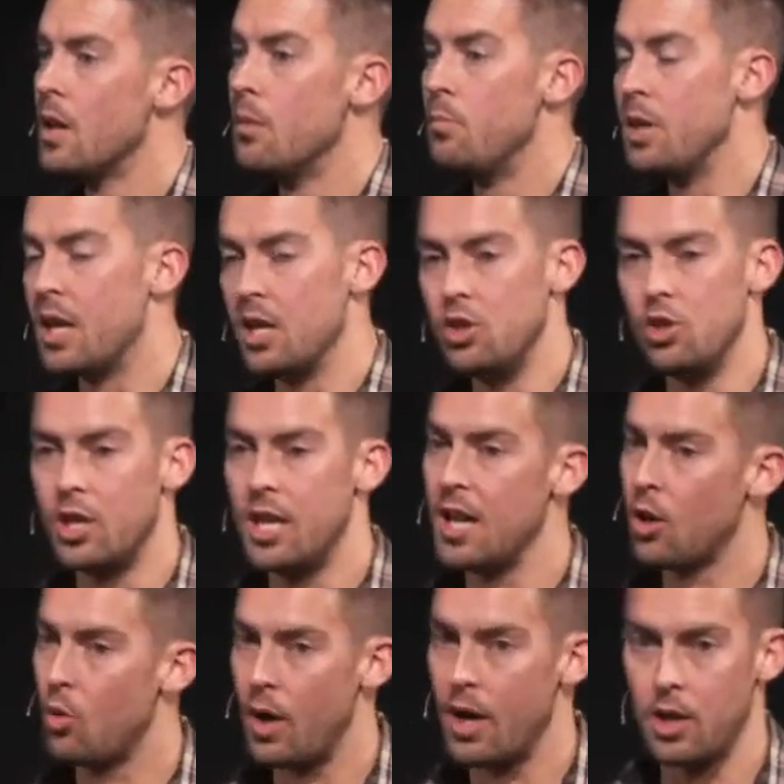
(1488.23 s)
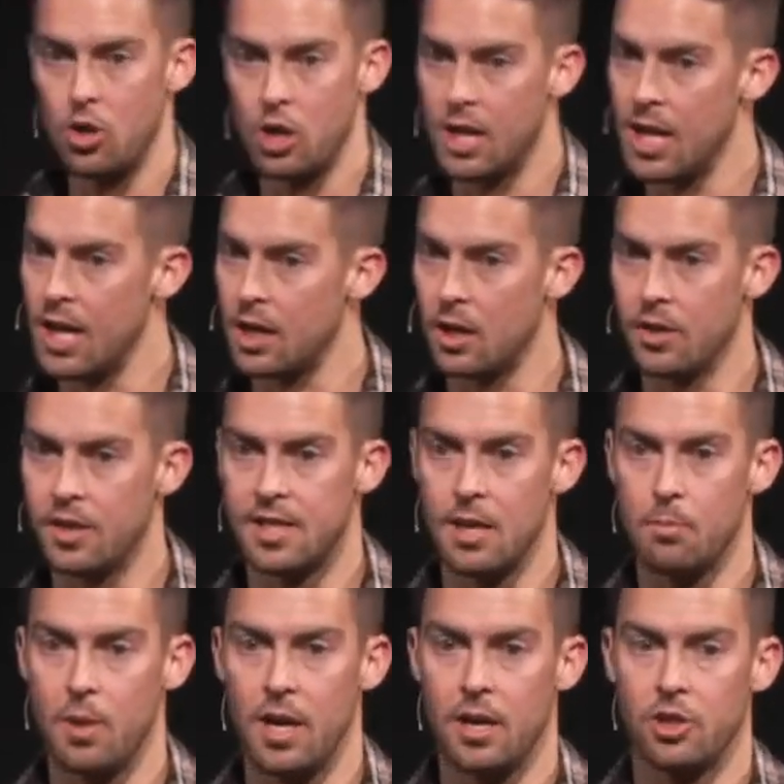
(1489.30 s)
Because you can't quite you can't get on the
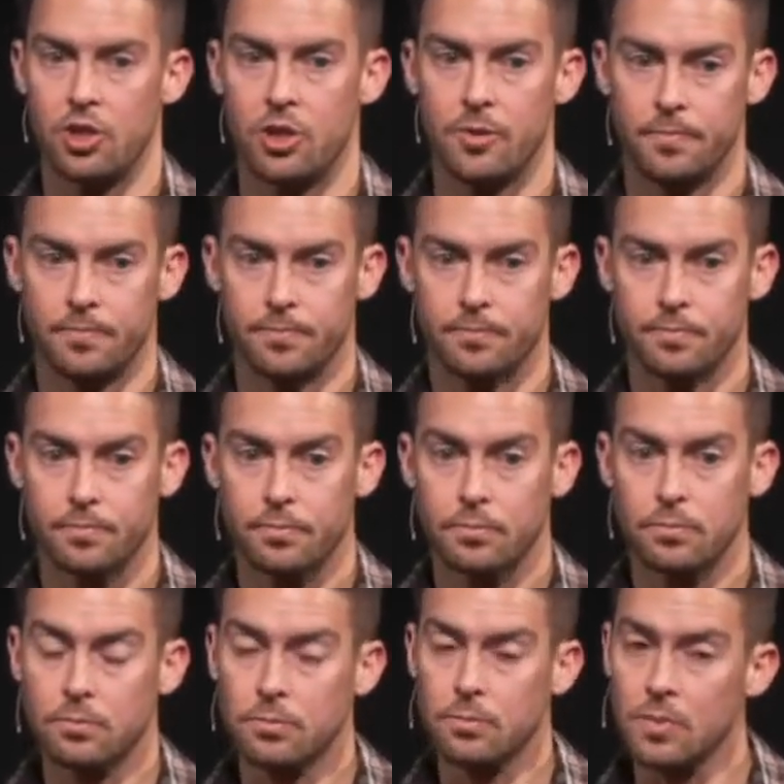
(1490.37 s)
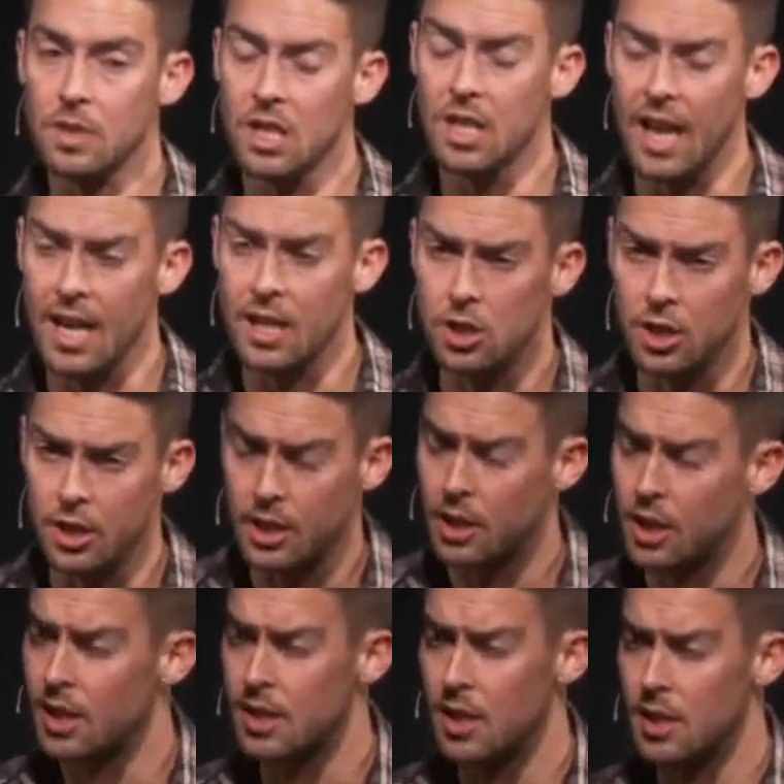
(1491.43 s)
same page. It actually,
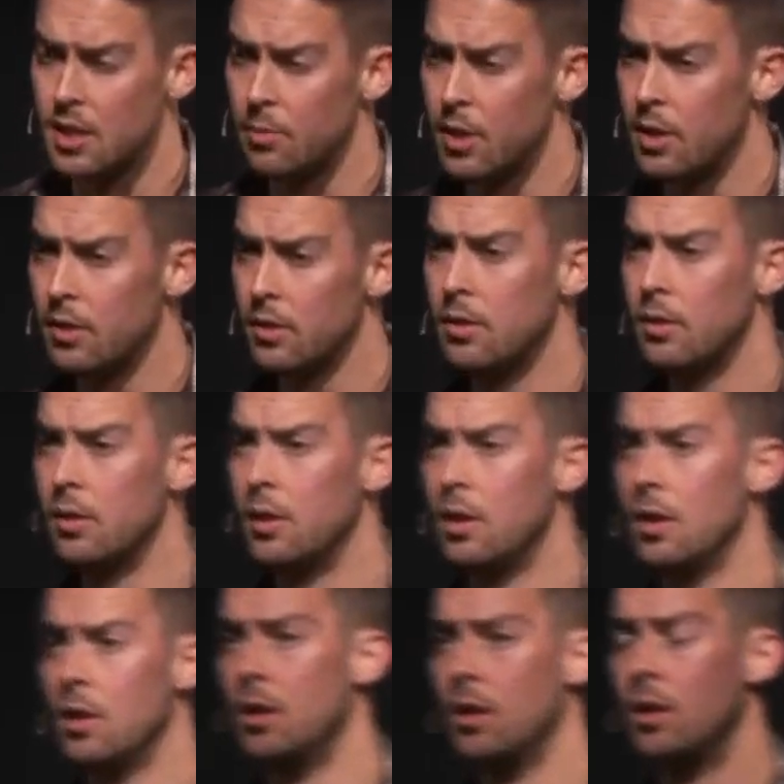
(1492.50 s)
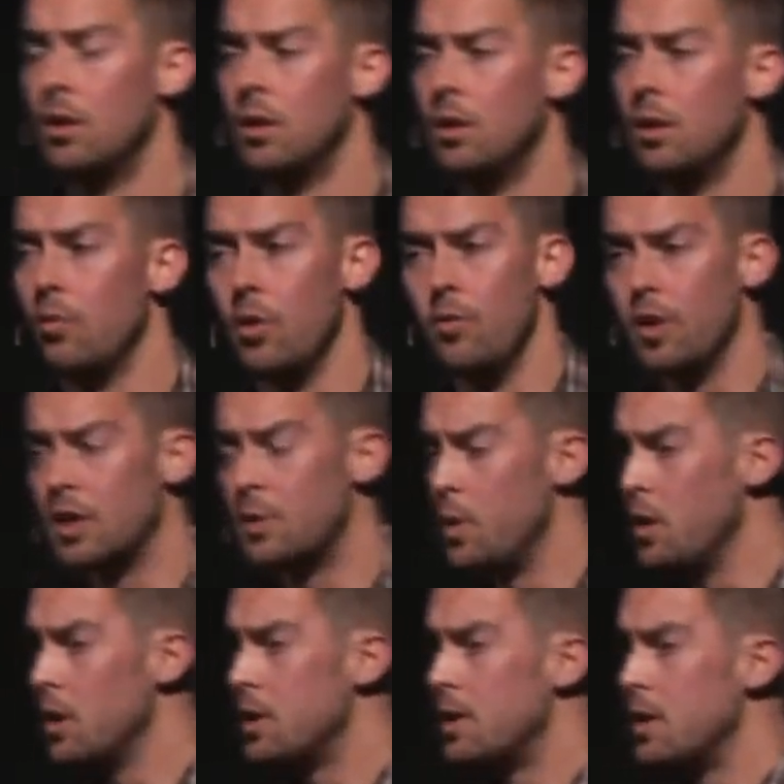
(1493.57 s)
can I tell you something? We've
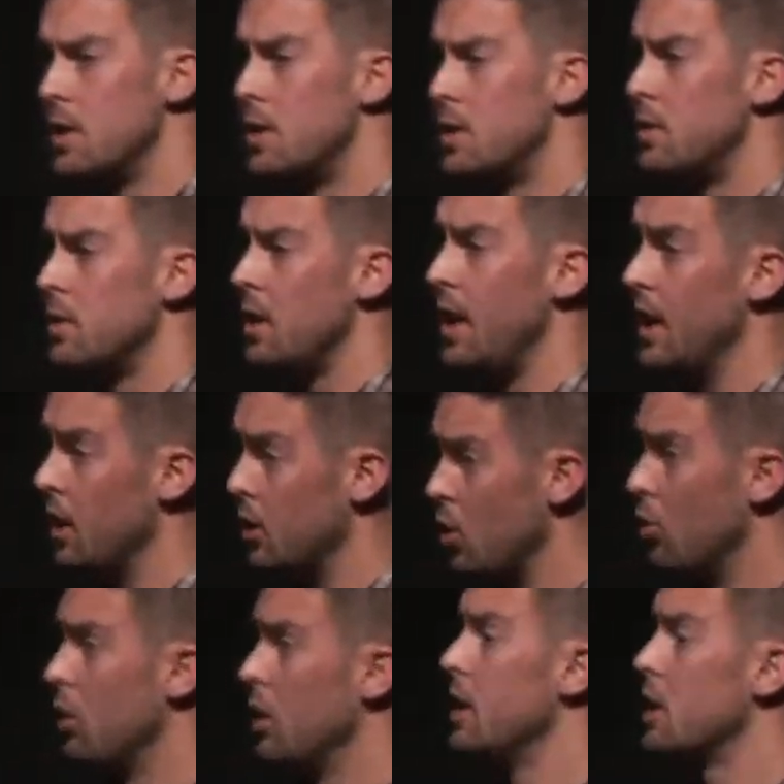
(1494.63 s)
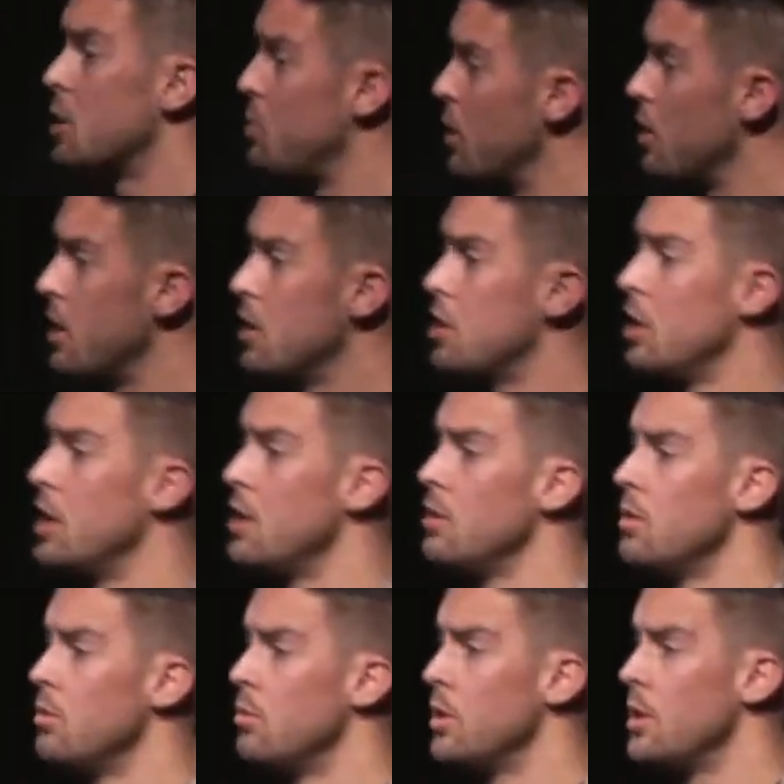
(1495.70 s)
experienced this anecdotally,
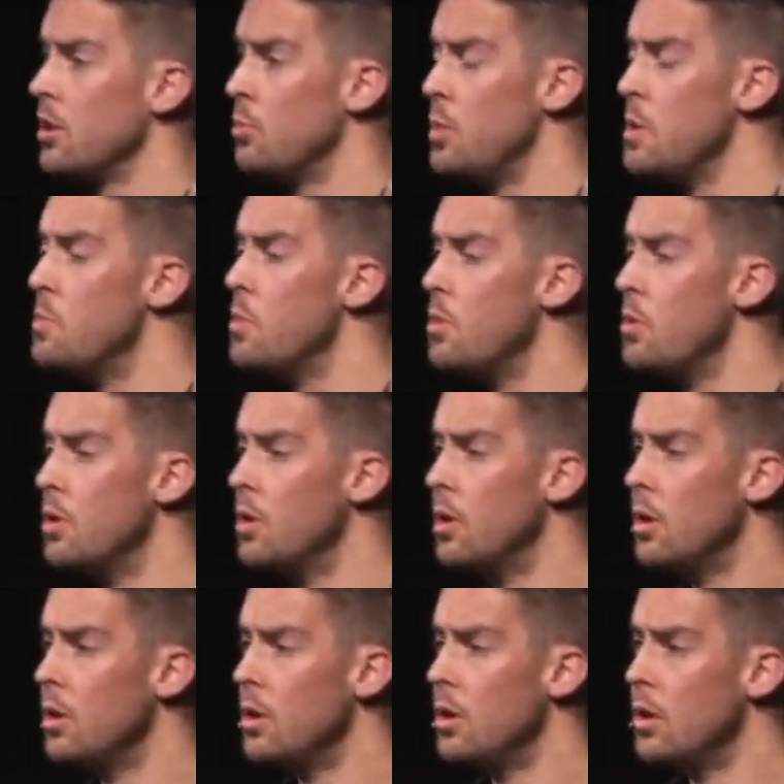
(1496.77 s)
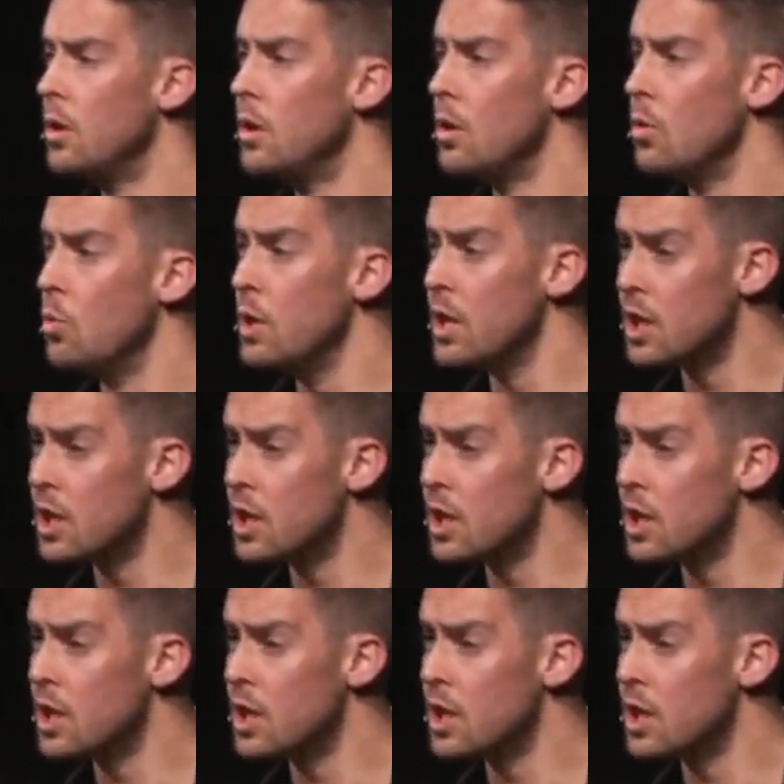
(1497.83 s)
experientially with other people. We